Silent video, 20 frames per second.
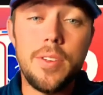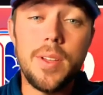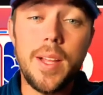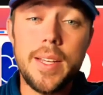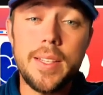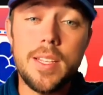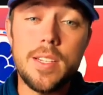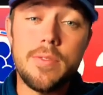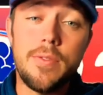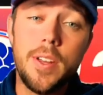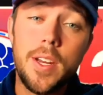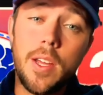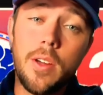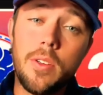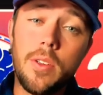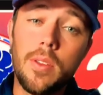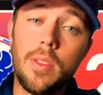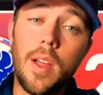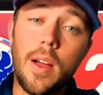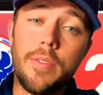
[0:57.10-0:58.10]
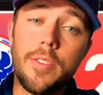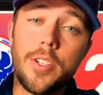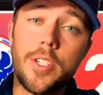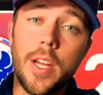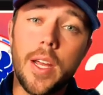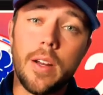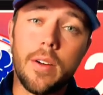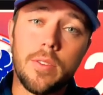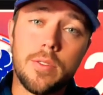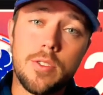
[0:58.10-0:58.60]
like this video, you love the
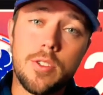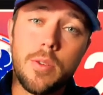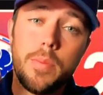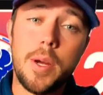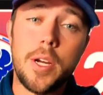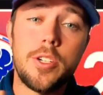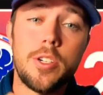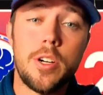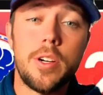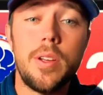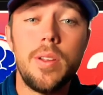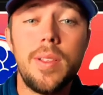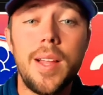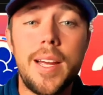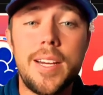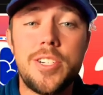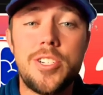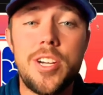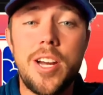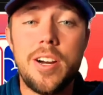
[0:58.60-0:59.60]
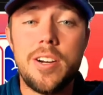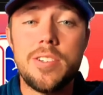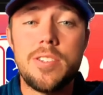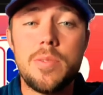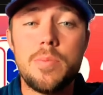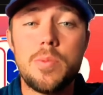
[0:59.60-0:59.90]
channel. So make sure you like, share, and